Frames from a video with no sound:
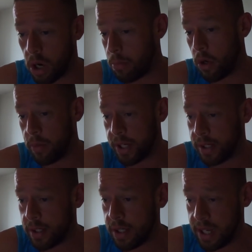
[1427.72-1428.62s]
got more money,
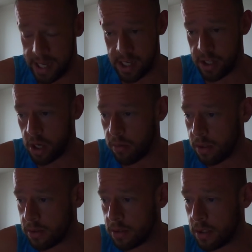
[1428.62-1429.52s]
easier job,
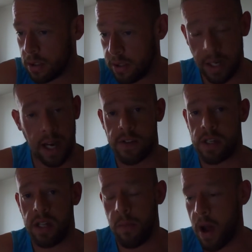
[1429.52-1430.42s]
didn't have to
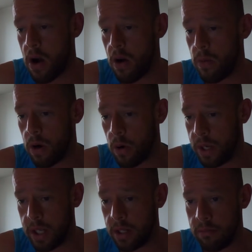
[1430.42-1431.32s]
sleep out all, all
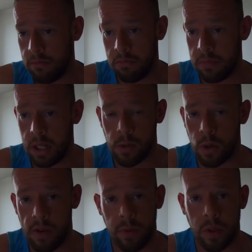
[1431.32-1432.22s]
week. That's
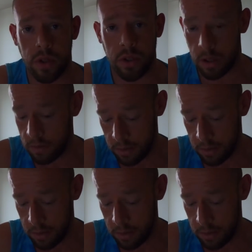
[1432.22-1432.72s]
what everyone should do.